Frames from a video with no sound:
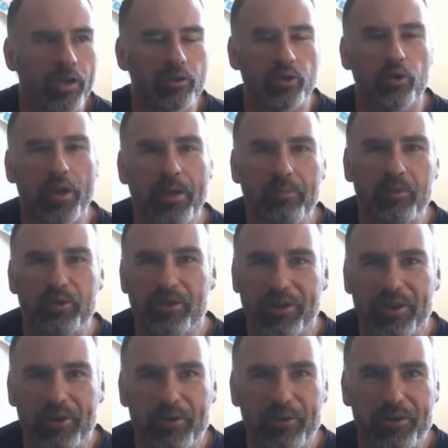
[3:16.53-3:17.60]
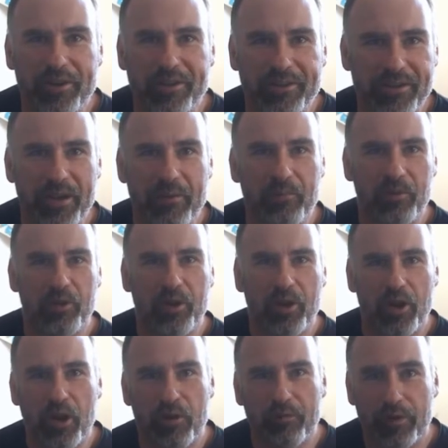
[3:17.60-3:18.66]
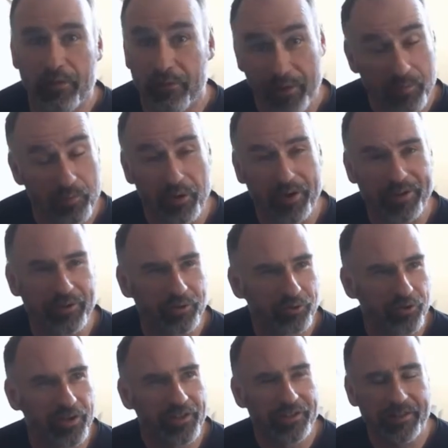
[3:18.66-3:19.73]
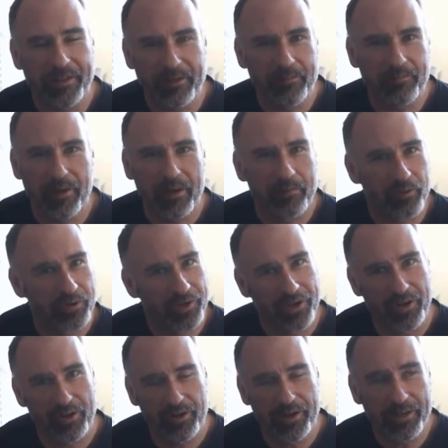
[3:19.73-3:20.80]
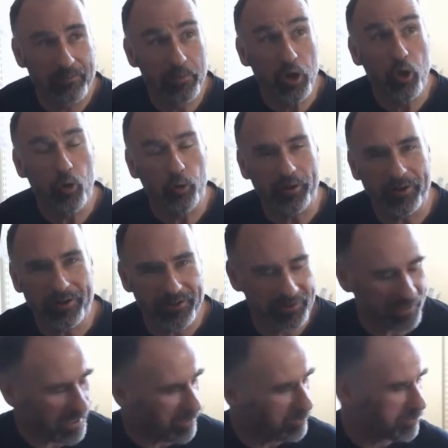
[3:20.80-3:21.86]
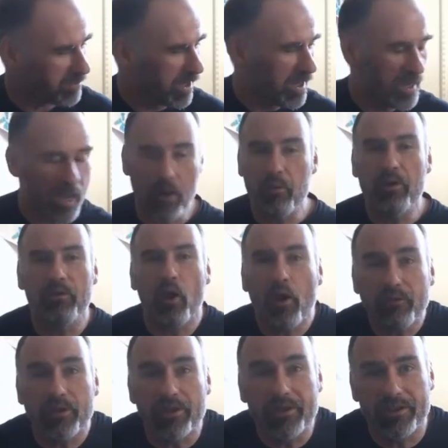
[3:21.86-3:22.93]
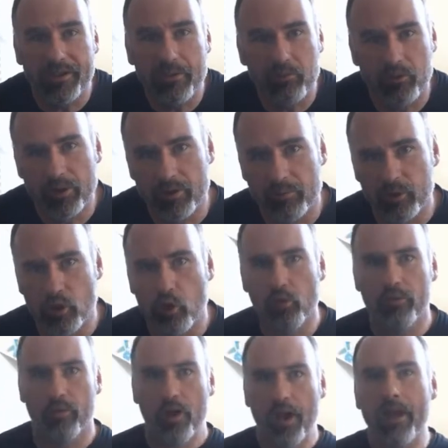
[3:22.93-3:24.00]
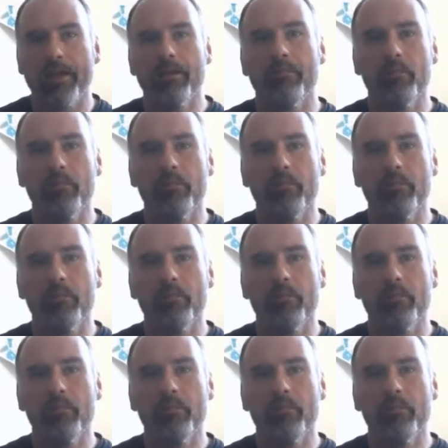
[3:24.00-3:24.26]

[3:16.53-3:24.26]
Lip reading: so that particular example of a vibrating string didn't make particularly melodious sounds. However, obviously the same principles hold for any